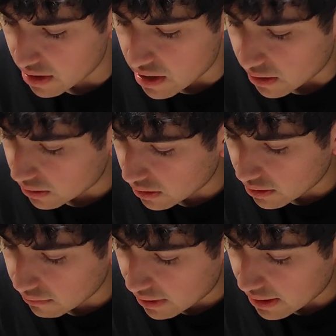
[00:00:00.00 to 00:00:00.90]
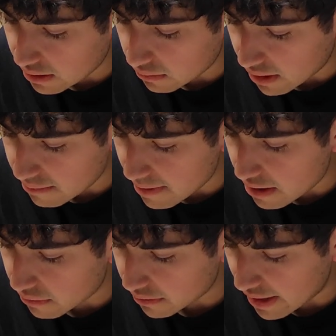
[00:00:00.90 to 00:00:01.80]
"Nearly ready to run about,
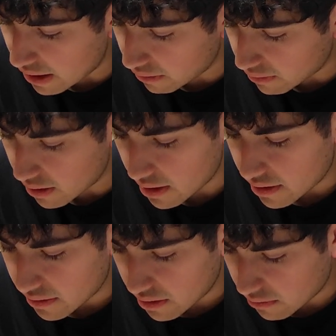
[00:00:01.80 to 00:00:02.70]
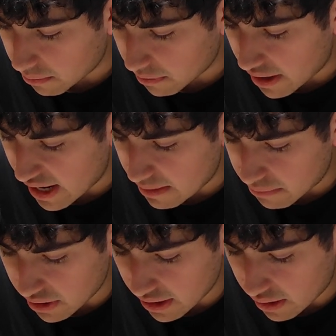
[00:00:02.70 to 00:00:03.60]
Nell," he replied,
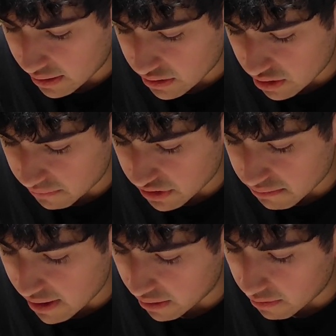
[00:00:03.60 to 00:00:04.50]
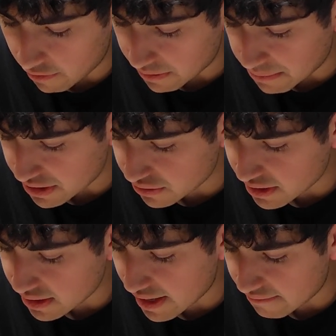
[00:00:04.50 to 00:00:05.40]
putting on a cheerful smile. "And the mistress?"
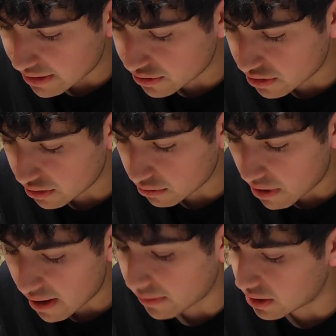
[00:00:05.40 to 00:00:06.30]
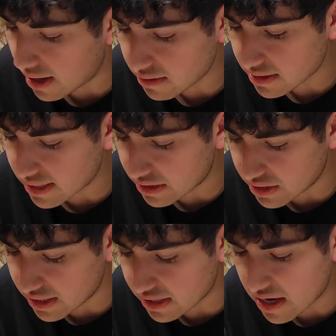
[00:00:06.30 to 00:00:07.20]
I ventured to inquire. "The doctor says
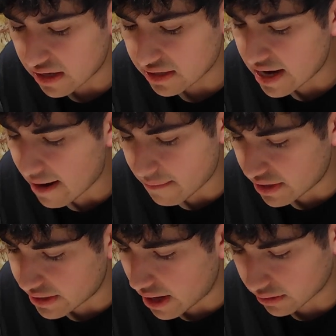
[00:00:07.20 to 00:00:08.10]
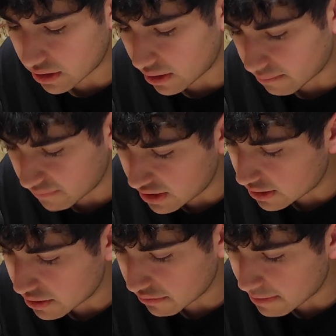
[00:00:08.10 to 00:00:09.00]
she's—" "Damn the doctor!" he
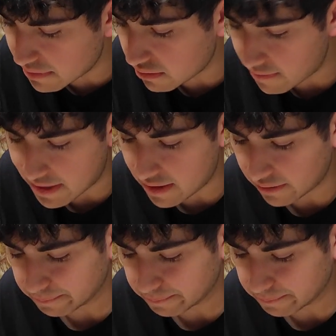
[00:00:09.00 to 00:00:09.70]
interrupted, reddening.